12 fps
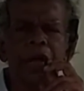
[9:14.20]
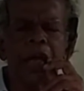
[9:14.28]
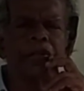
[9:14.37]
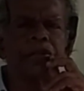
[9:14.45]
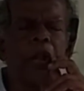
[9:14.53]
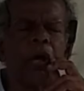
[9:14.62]

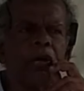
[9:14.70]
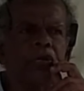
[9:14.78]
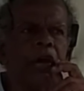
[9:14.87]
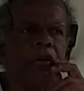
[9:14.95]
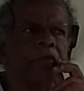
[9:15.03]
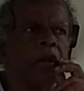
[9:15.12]
As long as
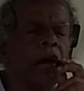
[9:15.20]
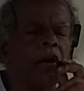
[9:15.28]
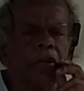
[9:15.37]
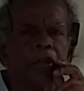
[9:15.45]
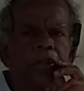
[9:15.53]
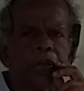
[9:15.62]
you have God
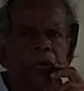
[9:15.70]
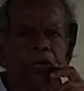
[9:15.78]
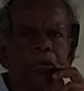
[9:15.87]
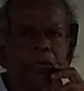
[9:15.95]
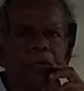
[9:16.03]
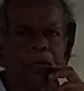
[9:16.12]
in you
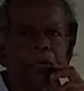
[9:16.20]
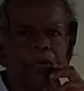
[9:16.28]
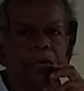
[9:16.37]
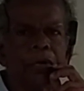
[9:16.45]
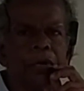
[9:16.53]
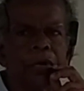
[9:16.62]

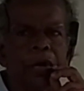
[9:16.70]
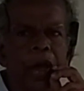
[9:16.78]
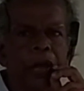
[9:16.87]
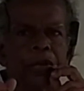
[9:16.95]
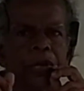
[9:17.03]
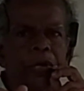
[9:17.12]

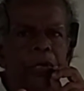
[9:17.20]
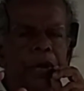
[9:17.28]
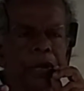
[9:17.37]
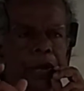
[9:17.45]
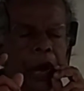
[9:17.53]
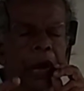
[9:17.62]
and you
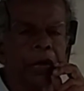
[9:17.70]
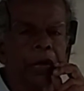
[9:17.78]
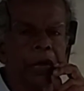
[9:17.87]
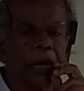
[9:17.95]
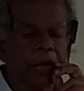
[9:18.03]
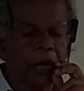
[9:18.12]
in God,
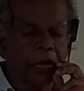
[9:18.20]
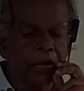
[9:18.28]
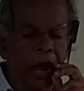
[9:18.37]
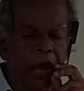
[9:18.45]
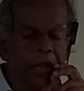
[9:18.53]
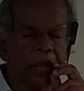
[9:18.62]

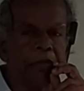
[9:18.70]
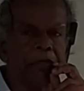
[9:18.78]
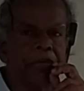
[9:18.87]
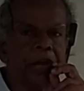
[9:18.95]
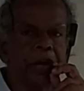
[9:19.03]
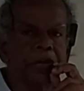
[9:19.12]
then the
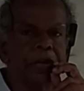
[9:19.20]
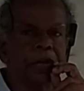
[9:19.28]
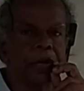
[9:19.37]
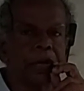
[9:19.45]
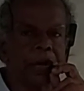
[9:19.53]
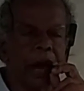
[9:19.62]
fears
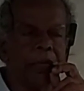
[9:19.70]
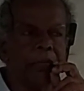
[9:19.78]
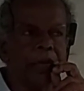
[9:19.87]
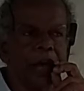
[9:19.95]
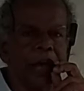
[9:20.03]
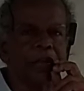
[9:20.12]
come
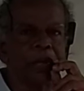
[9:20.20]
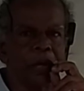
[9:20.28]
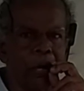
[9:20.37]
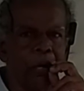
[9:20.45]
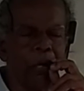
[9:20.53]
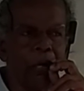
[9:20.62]
and
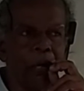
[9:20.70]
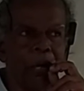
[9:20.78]
go.